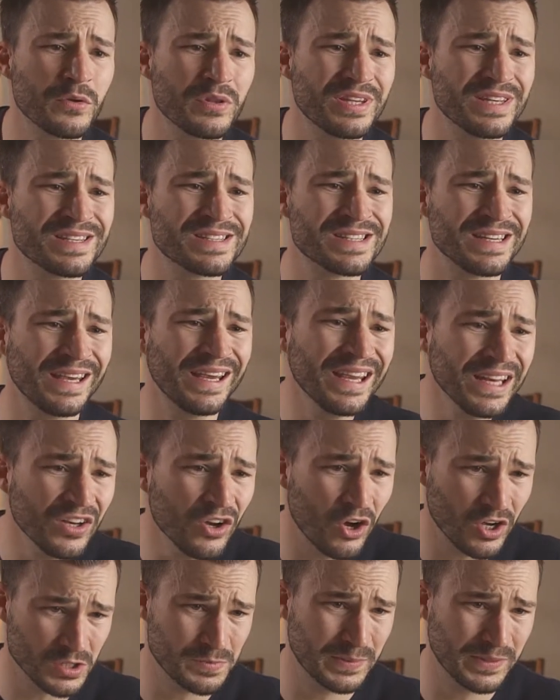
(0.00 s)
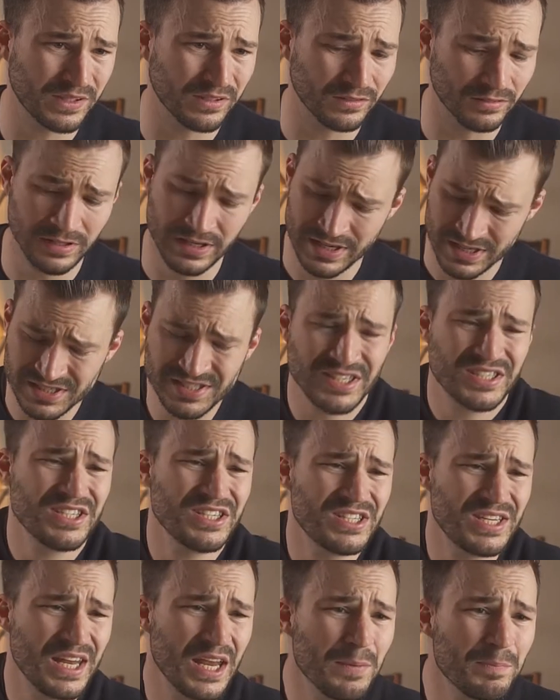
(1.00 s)
things in hospital, such
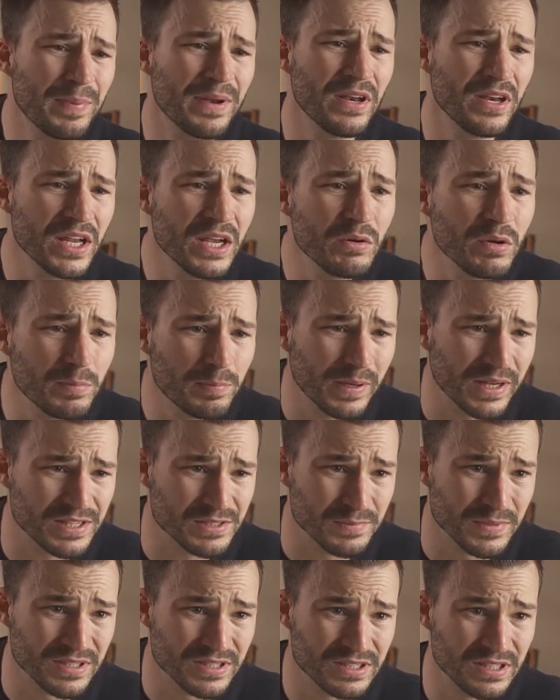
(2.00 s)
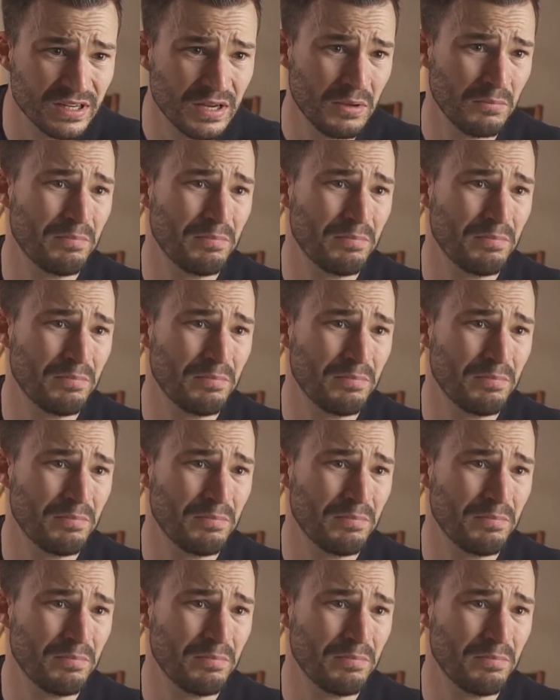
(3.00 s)
as hip and knee replacements,